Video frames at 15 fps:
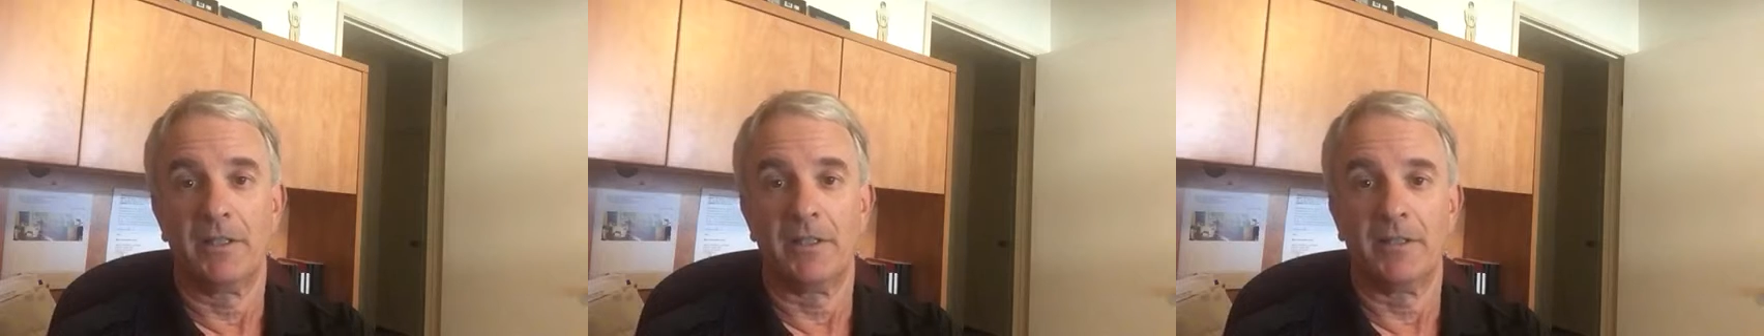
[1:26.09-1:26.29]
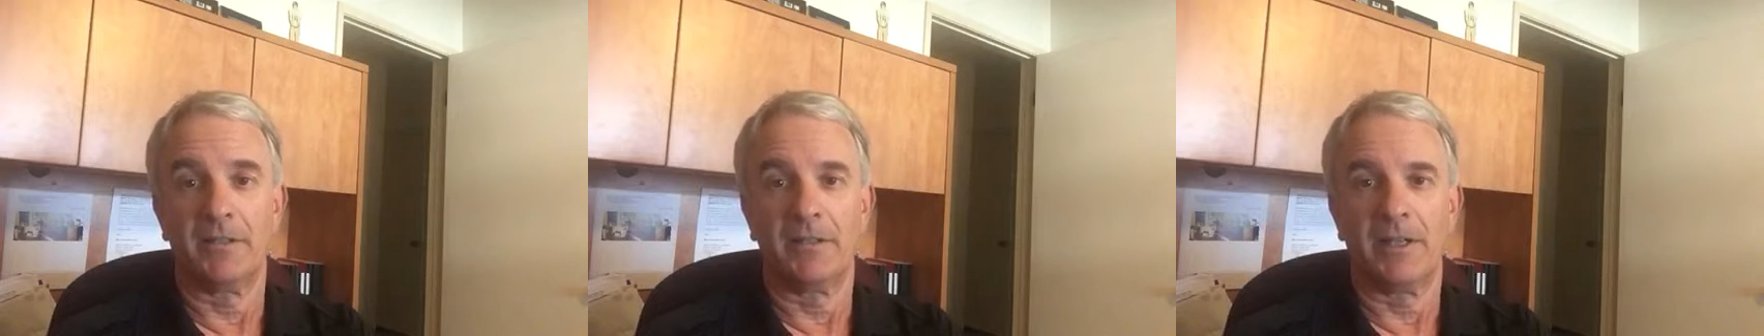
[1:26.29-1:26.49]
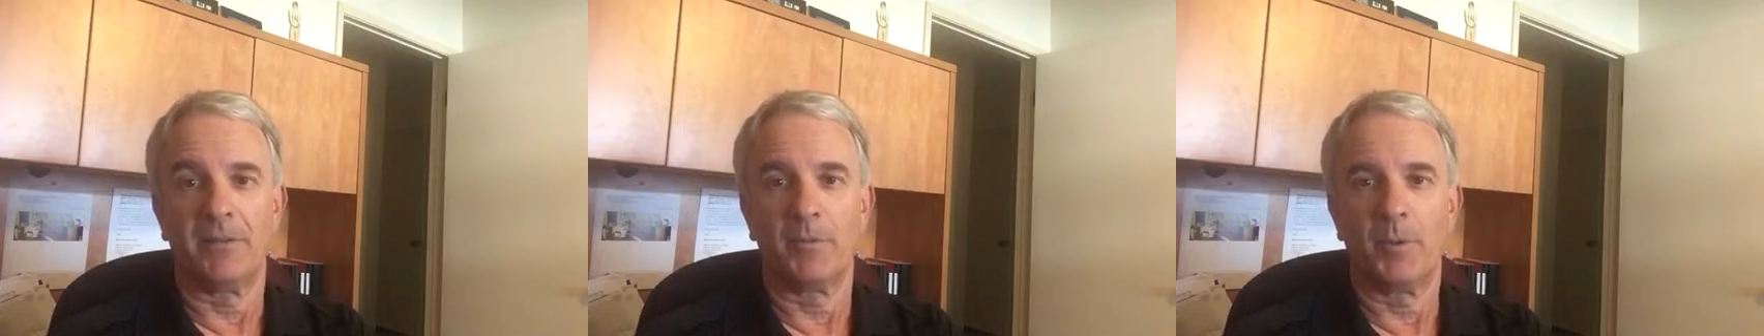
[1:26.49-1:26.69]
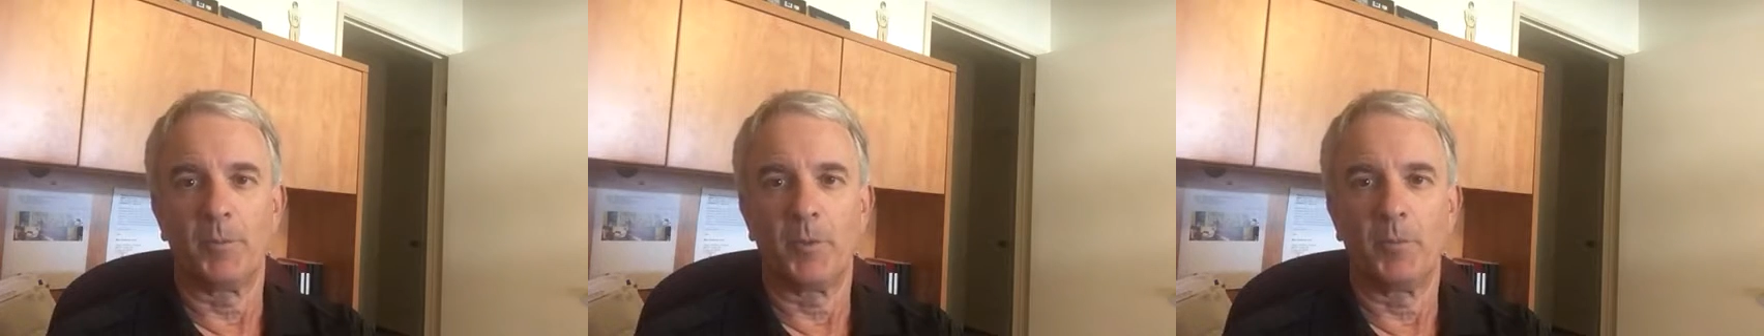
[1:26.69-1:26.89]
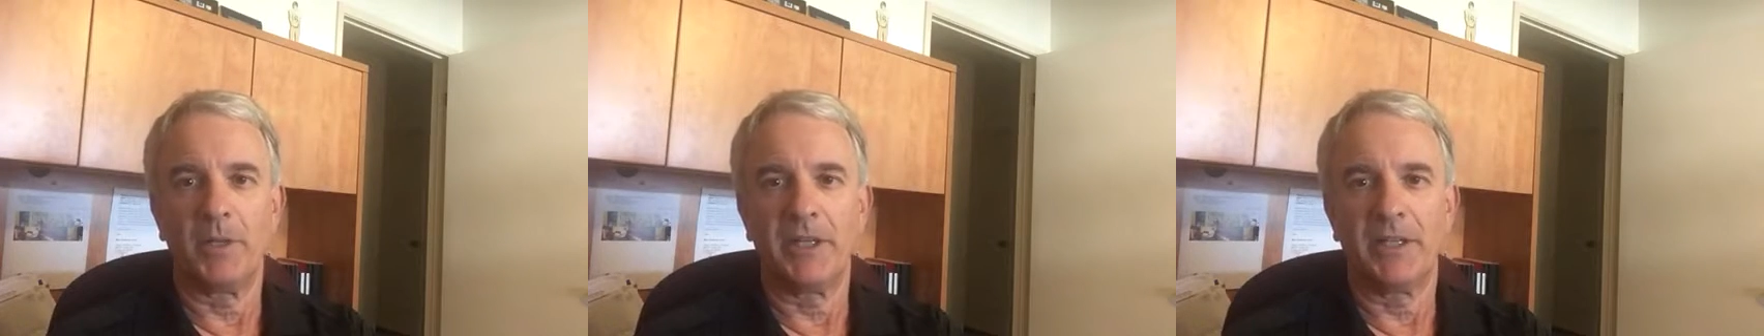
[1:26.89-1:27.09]
Uh, I
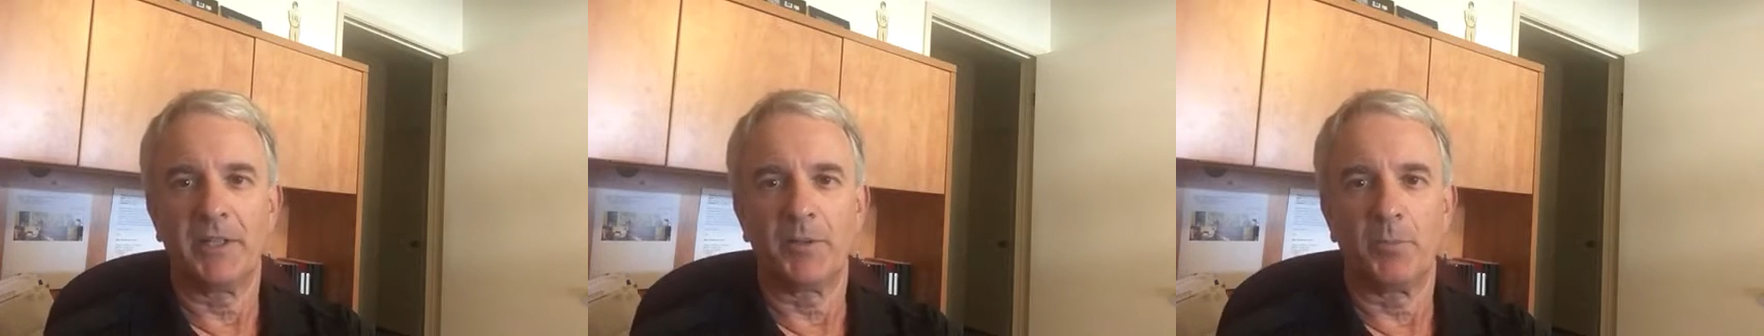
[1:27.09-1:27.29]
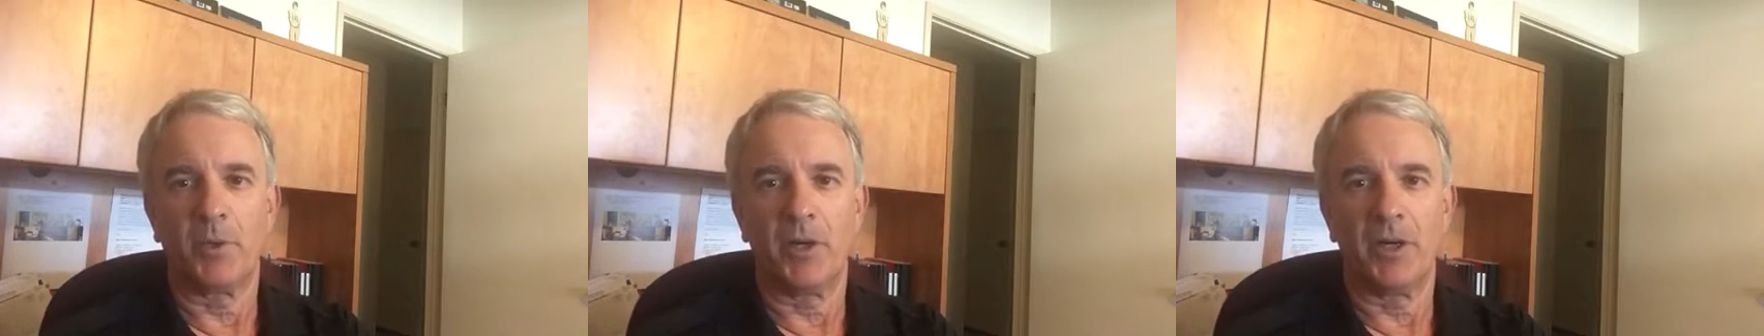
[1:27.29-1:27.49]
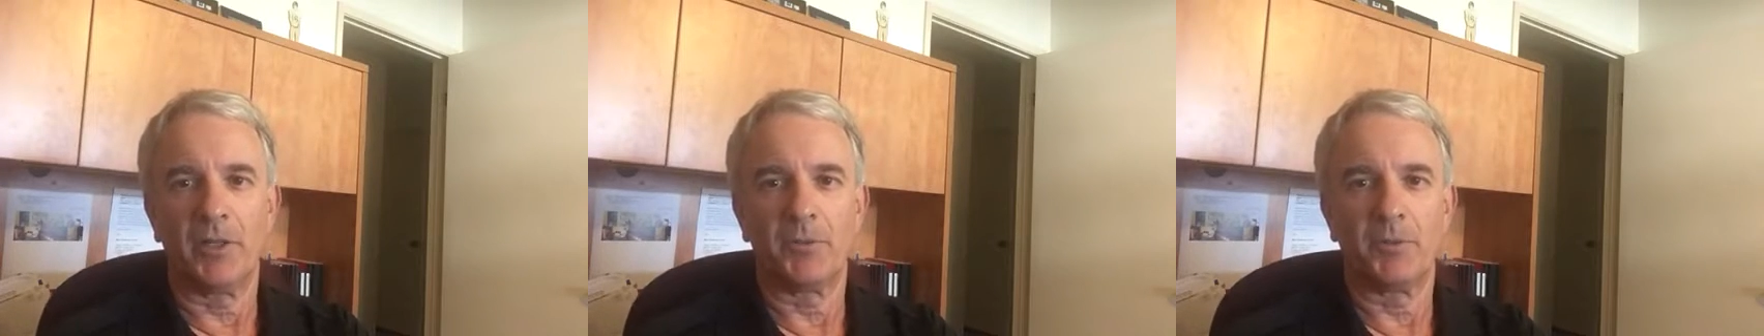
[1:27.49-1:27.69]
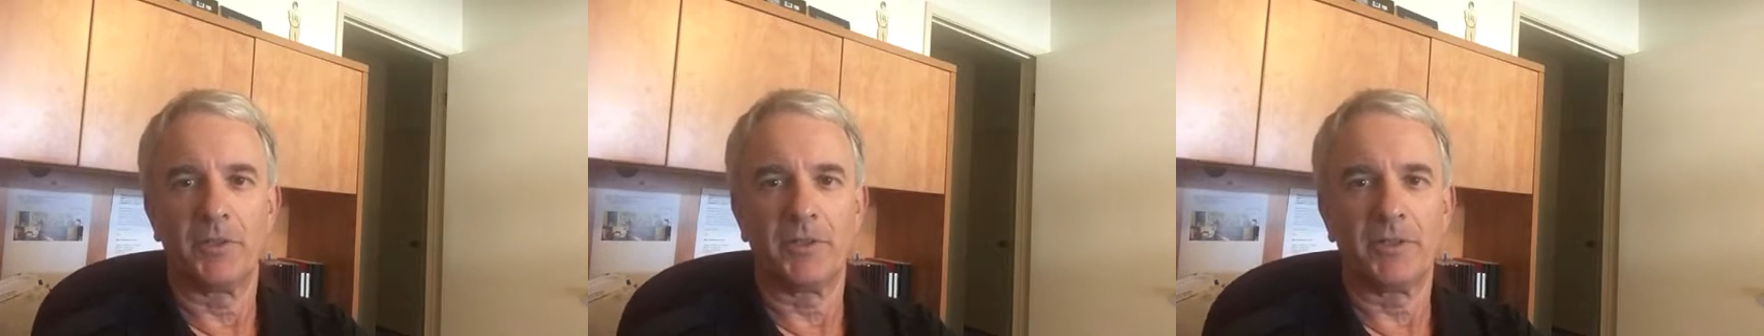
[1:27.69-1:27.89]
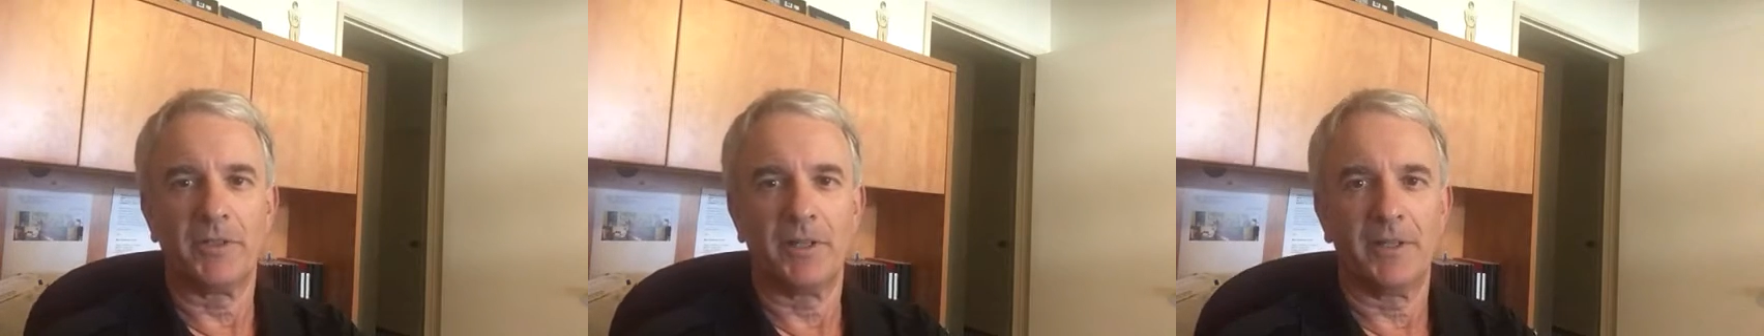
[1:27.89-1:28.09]
remember being in a bar
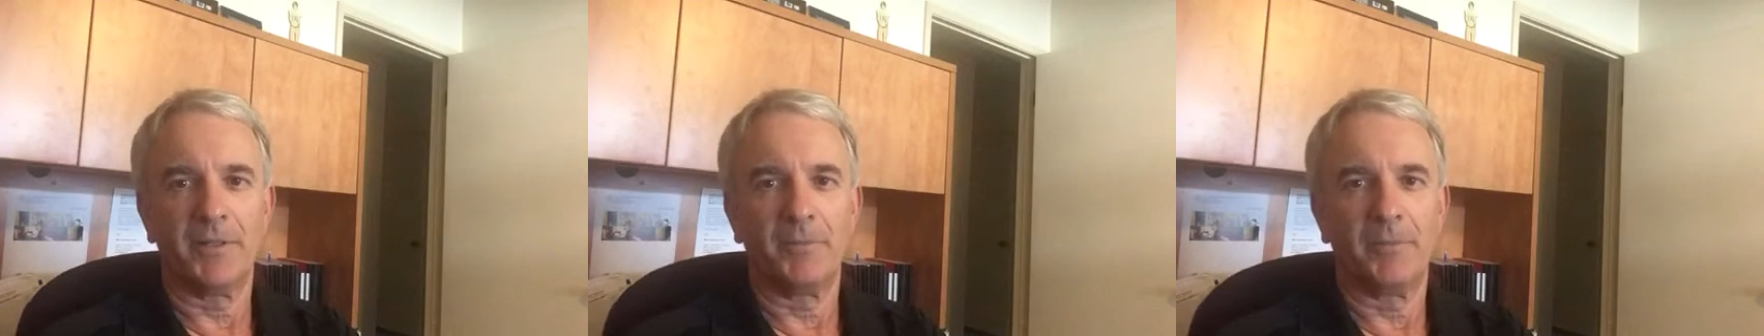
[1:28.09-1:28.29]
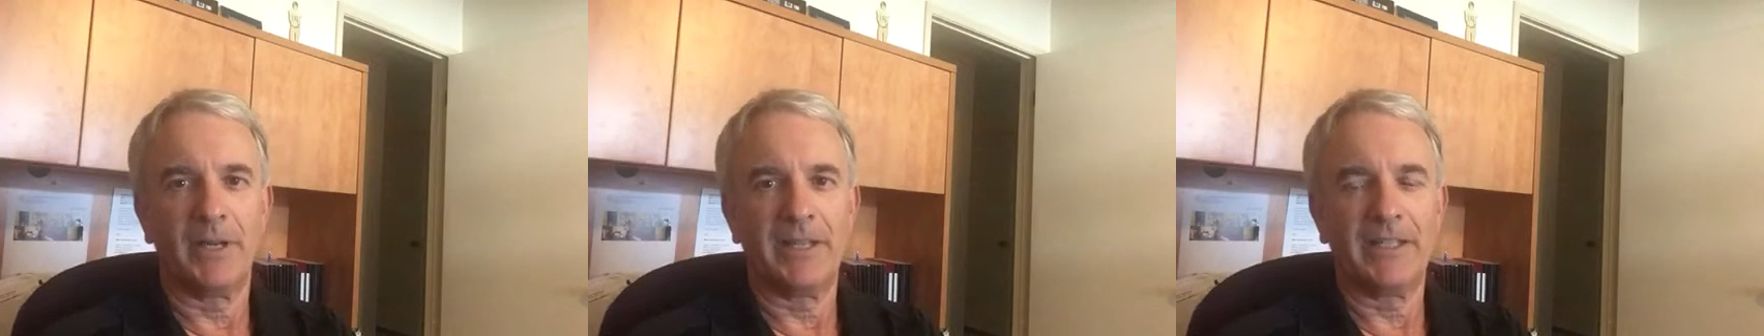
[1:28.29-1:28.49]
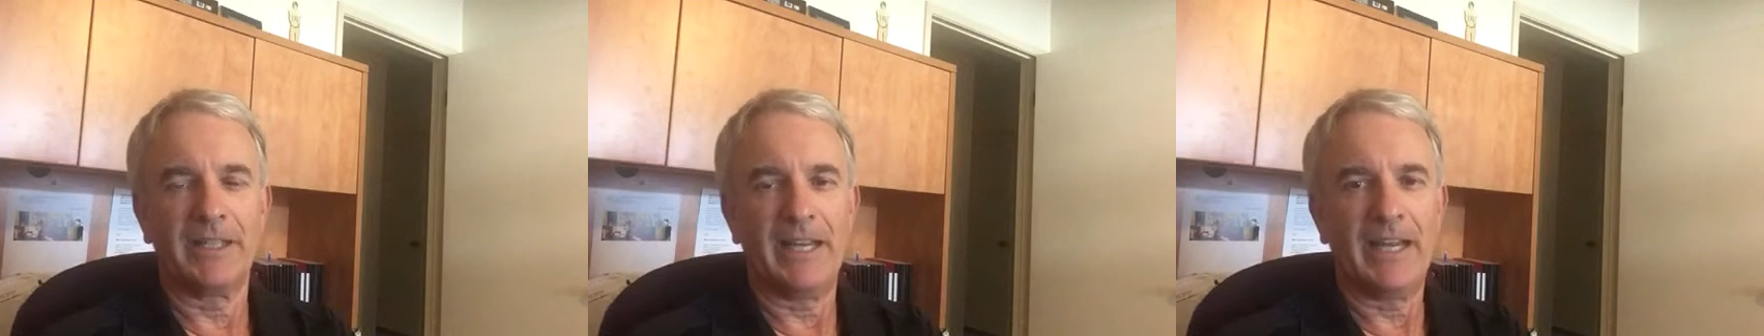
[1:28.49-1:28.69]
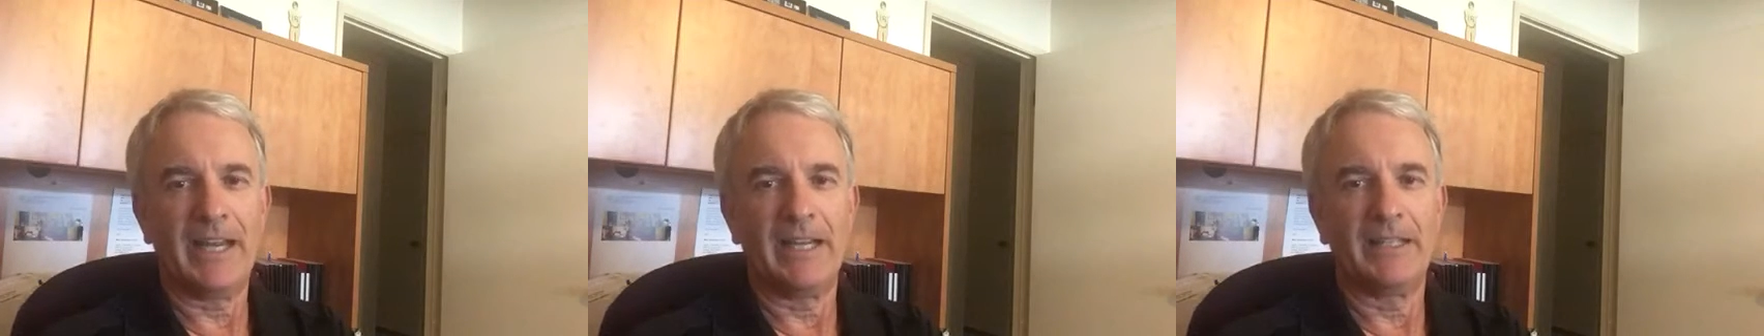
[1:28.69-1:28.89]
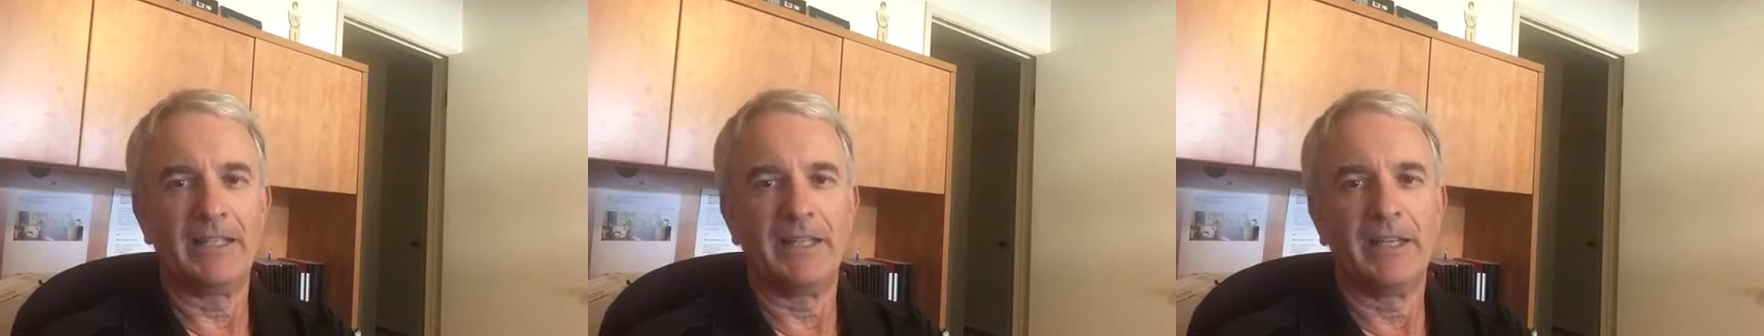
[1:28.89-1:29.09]
with uh, my
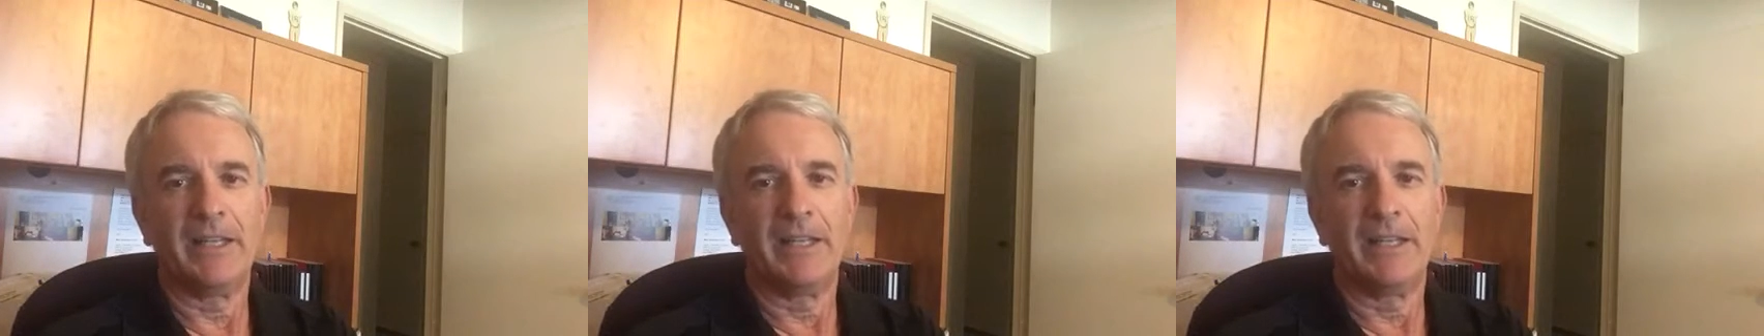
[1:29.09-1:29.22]
dad,